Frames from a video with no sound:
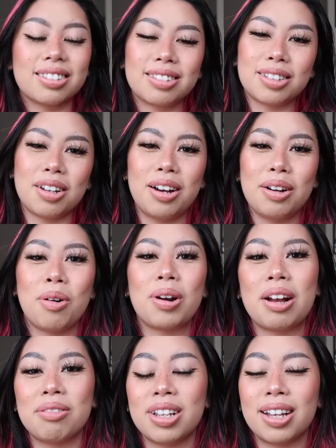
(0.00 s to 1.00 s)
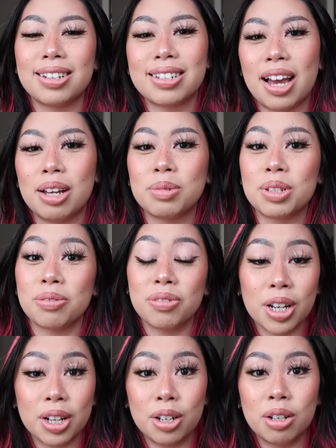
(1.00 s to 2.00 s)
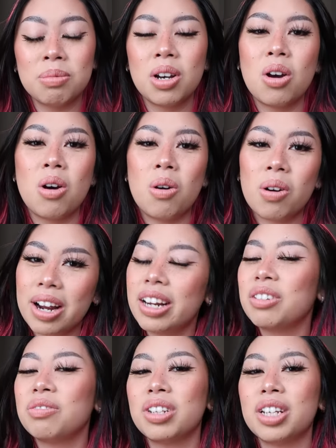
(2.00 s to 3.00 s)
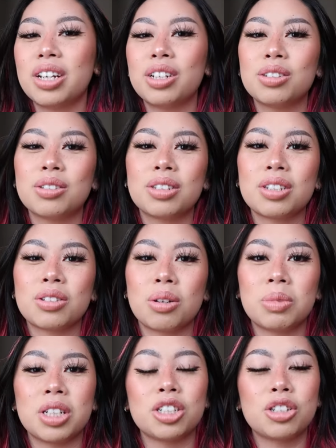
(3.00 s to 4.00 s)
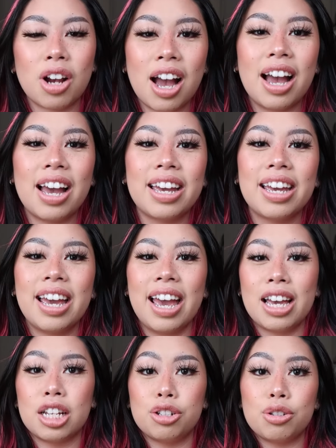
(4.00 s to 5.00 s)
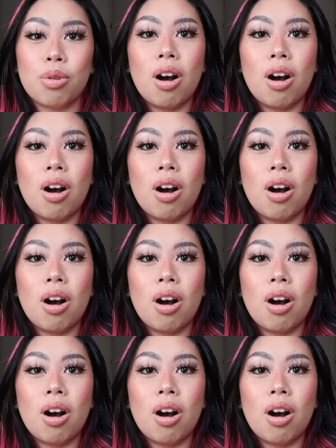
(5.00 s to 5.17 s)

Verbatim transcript: So I won't have a lot of time to film or edit videos. So I'm gonna try and do